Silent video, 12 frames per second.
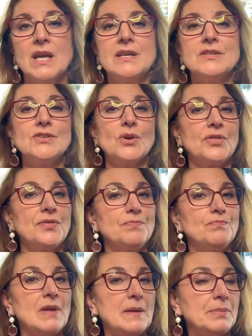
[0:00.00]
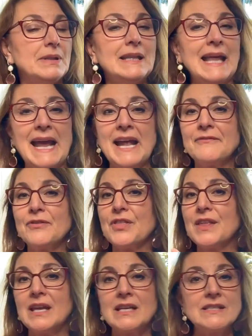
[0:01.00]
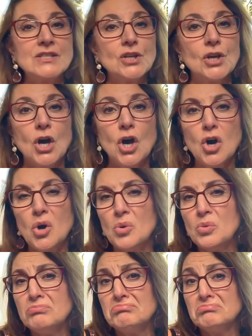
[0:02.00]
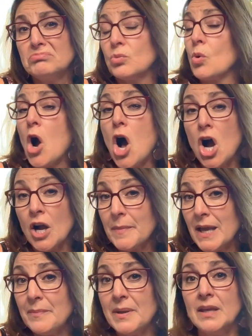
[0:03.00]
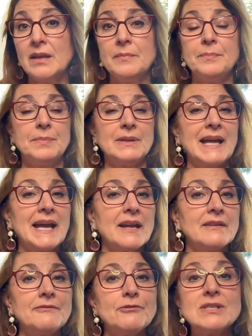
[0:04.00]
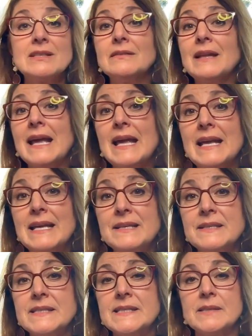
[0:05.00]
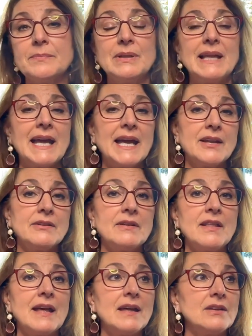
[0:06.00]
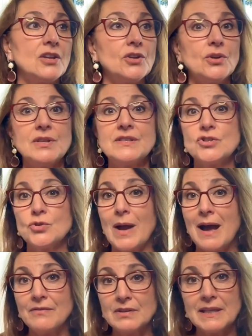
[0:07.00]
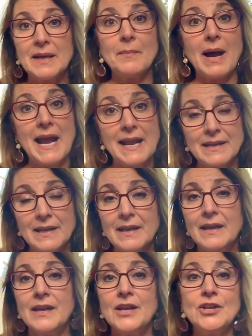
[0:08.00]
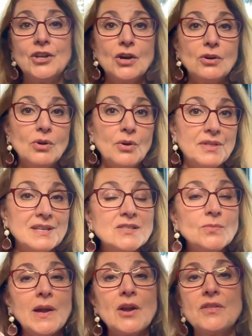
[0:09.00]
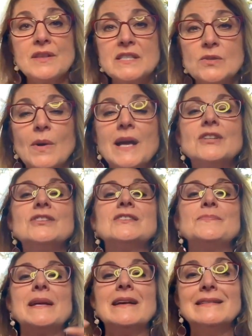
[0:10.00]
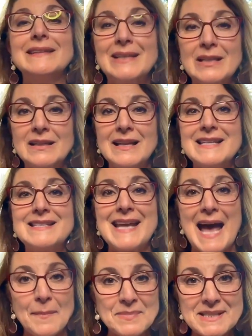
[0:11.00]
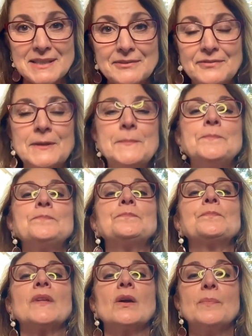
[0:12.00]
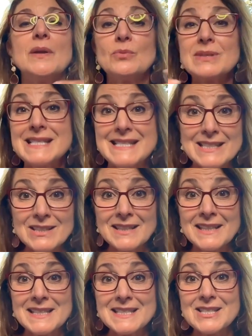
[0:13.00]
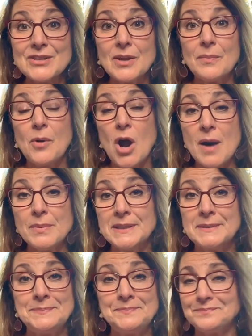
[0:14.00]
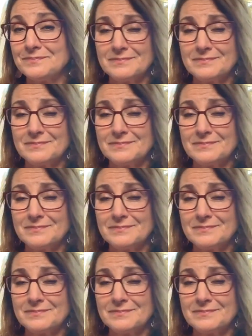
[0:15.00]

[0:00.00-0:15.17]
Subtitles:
So plan for things to go wrong, maybe plan for delays, plan that, you know, this traveling might, you know, go this way or this way. Just be a little adaptive, be resilient to the problem.